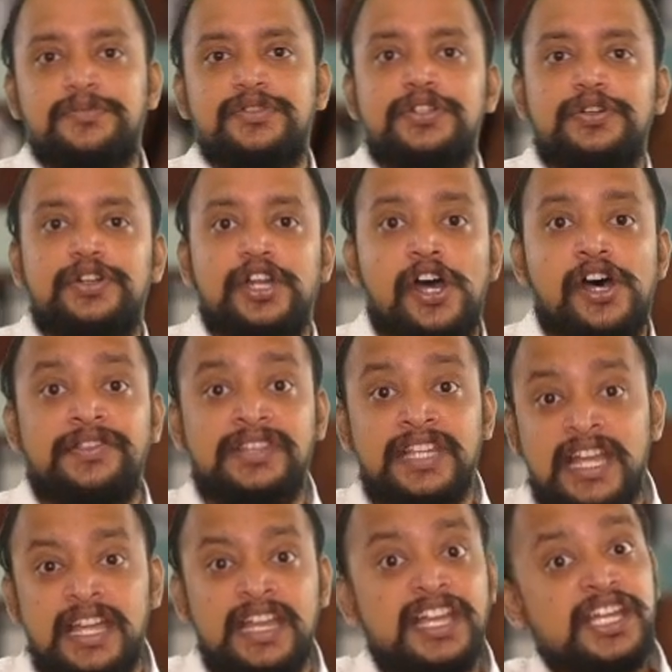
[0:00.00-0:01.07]
duty on
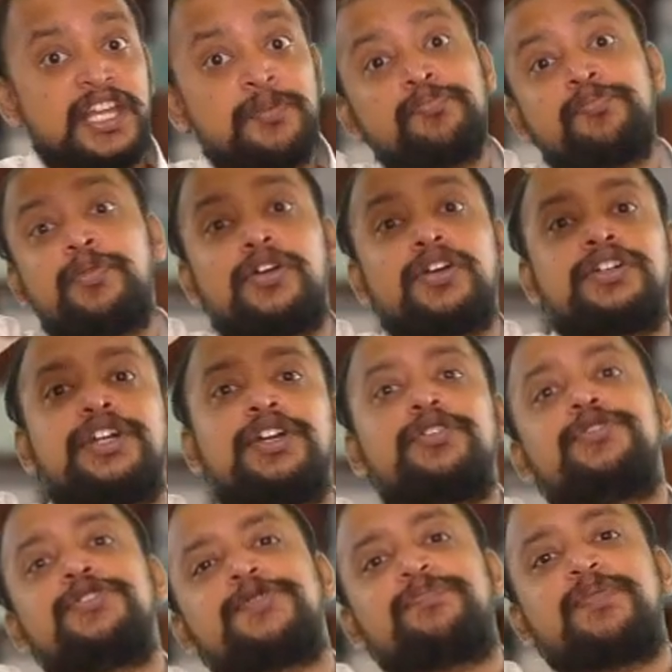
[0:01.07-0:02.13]
the
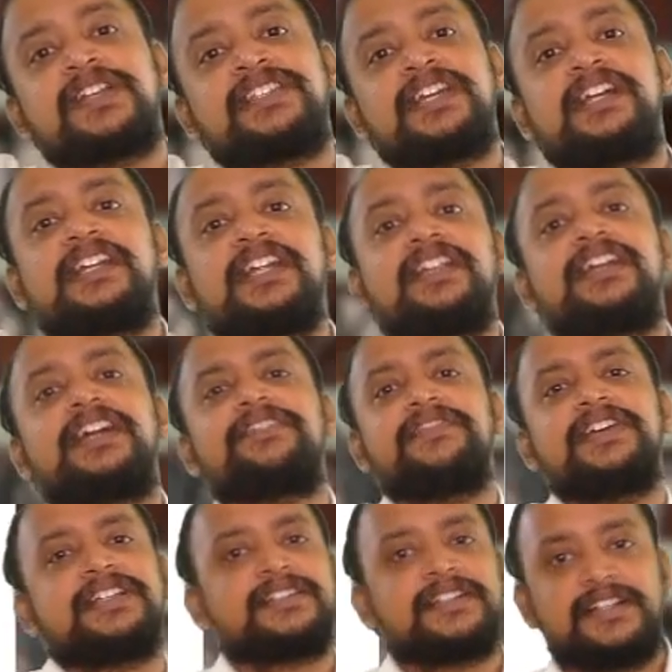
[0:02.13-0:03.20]
imported goods present in that
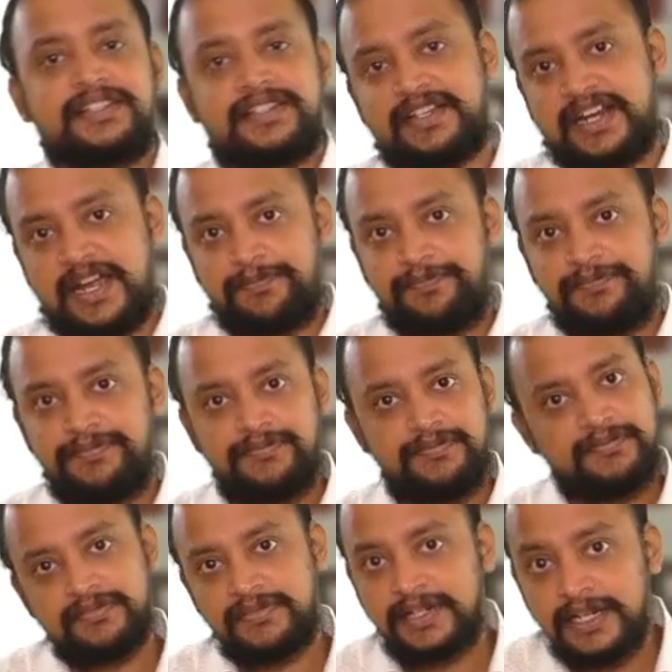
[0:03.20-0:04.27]
waste and scrap.
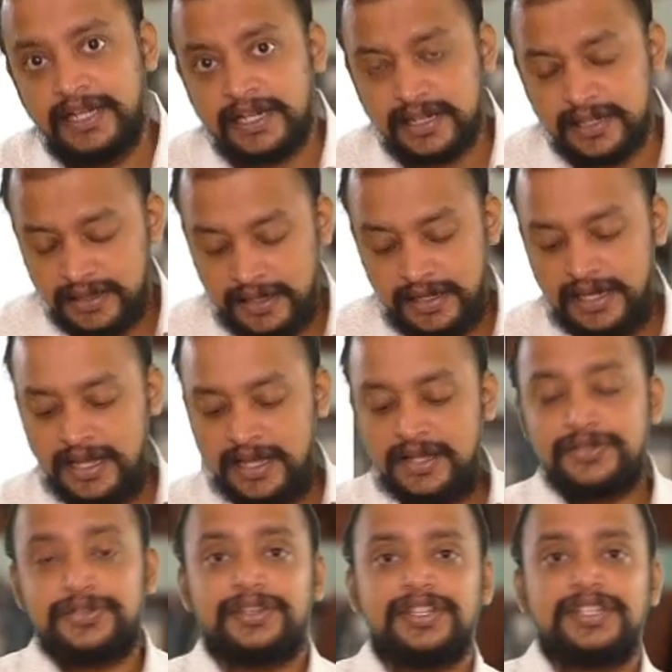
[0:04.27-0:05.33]
Clear?
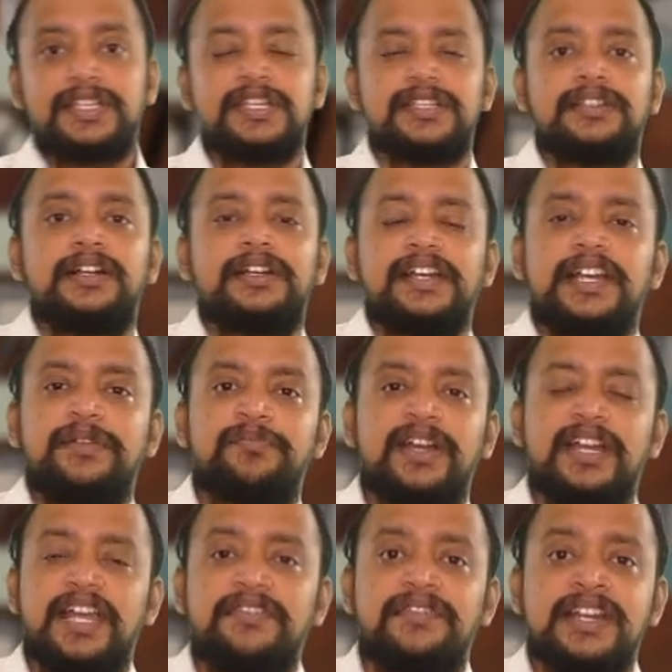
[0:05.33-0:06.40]
So this is the
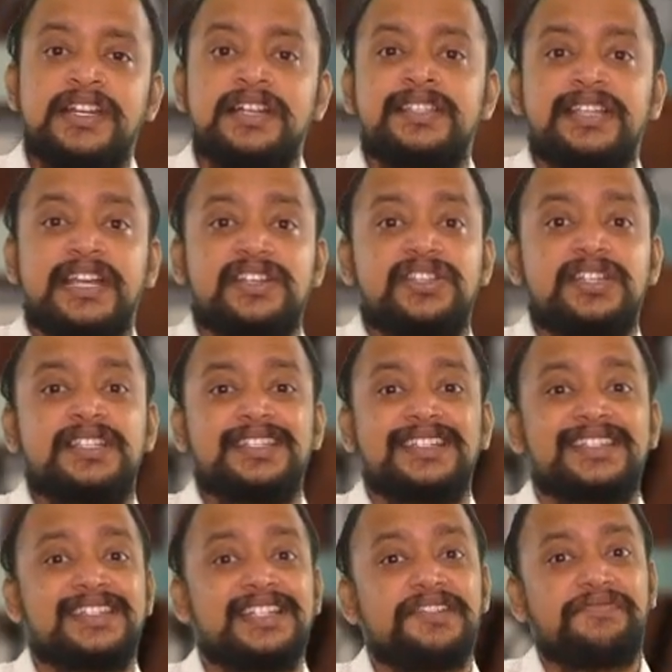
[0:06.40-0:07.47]
treatment given in section
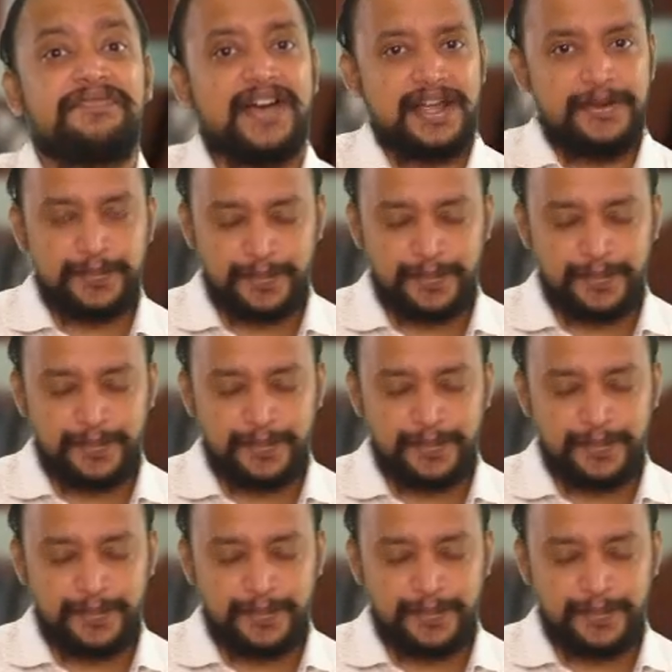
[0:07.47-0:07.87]
65.